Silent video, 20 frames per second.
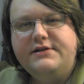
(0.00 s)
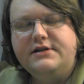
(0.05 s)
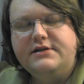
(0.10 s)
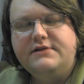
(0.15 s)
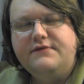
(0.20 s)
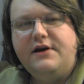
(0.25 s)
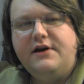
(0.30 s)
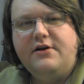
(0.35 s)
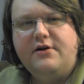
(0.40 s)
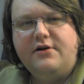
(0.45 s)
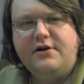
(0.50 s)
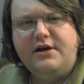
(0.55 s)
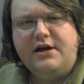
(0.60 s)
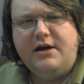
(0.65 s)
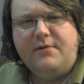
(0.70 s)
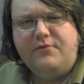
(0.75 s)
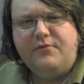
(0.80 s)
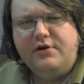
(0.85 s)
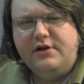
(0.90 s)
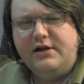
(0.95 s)
Sons of Anarchy,
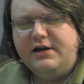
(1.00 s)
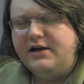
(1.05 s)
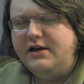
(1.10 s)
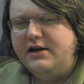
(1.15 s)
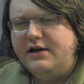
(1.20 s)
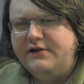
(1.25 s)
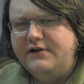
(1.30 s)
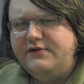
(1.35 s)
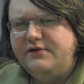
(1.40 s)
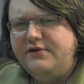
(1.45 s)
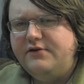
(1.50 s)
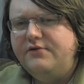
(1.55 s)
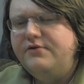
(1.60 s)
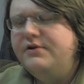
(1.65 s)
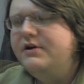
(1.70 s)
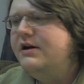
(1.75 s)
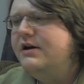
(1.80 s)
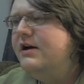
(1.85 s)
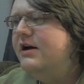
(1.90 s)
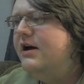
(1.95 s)
I'm really getting
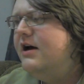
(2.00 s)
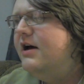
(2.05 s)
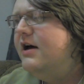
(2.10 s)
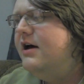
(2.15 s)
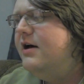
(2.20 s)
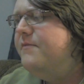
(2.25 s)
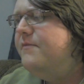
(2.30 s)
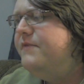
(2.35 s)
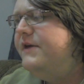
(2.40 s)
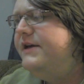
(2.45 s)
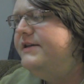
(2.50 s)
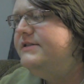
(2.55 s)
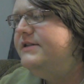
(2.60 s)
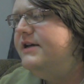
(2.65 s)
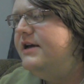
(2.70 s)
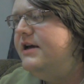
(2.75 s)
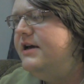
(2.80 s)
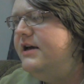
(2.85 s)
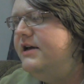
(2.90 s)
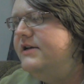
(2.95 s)
into um, these
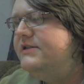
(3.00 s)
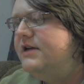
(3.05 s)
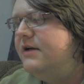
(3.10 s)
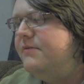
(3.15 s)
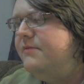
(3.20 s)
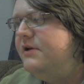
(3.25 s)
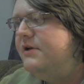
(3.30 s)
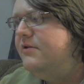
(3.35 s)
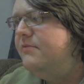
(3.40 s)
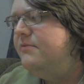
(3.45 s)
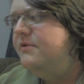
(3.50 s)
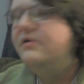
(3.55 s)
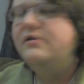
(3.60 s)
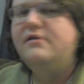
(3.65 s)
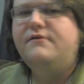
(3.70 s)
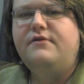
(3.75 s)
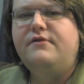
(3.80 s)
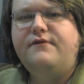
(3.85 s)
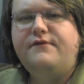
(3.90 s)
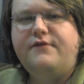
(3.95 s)
days. I'm in the middle
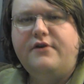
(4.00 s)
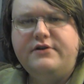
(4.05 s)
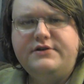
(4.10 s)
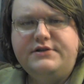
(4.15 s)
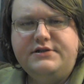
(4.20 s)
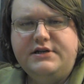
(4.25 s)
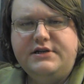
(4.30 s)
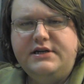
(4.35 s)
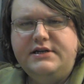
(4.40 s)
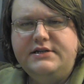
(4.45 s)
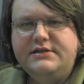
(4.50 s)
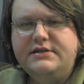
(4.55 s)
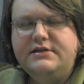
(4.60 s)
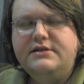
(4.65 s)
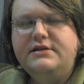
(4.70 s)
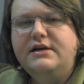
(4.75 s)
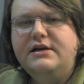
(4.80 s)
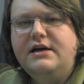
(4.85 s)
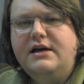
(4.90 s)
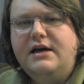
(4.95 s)
of the first
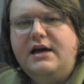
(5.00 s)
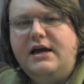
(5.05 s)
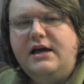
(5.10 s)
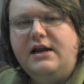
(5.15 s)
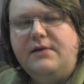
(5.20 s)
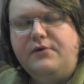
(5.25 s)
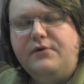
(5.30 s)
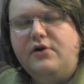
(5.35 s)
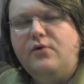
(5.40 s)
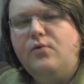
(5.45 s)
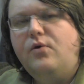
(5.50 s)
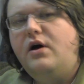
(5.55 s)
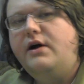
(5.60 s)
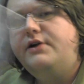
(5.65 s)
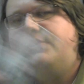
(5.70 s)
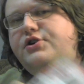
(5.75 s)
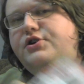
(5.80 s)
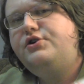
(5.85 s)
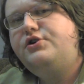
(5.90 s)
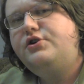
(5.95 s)
season, and I'm going to
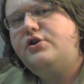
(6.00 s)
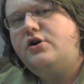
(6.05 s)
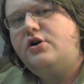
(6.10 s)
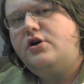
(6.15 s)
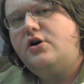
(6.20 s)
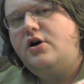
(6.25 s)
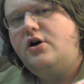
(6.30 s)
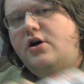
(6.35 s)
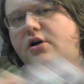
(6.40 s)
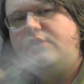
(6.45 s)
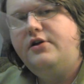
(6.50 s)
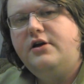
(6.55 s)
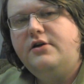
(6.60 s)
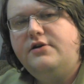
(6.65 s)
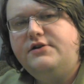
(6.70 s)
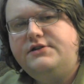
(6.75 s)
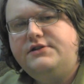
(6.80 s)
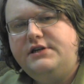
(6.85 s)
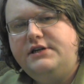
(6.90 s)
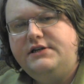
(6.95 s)
watch all the
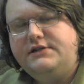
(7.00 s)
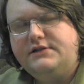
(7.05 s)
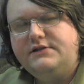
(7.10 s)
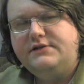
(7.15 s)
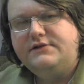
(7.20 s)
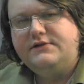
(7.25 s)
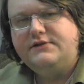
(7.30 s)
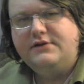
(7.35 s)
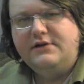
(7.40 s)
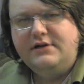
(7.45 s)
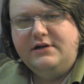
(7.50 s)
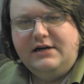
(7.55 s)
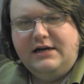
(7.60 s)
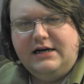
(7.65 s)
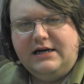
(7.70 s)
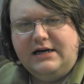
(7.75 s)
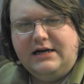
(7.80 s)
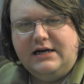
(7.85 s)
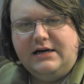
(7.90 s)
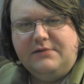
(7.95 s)
other seasons
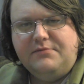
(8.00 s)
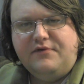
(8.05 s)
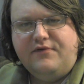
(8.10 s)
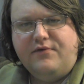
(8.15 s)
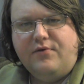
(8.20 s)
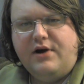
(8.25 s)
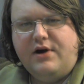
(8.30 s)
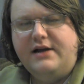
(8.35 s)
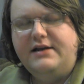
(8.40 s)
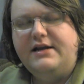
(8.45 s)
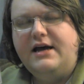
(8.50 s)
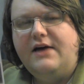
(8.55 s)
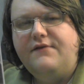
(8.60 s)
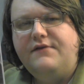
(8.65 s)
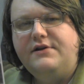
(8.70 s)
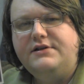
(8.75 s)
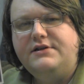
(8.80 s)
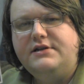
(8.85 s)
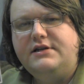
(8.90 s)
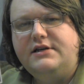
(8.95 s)
uh, before I
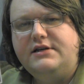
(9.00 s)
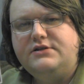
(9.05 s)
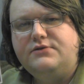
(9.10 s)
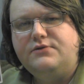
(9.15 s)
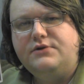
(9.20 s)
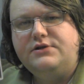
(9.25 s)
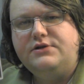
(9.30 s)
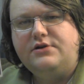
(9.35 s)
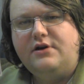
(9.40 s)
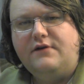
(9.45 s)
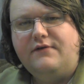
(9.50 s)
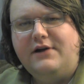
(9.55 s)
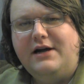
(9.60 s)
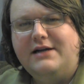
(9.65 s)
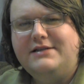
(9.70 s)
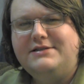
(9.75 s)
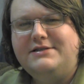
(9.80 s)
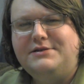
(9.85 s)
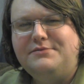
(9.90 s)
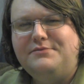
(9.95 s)
dive into this one. So I've
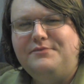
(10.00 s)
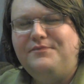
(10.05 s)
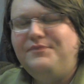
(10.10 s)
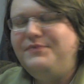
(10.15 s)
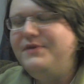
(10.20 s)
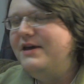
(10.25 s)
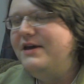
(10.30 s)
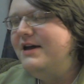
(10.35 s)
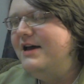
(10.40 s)
got some.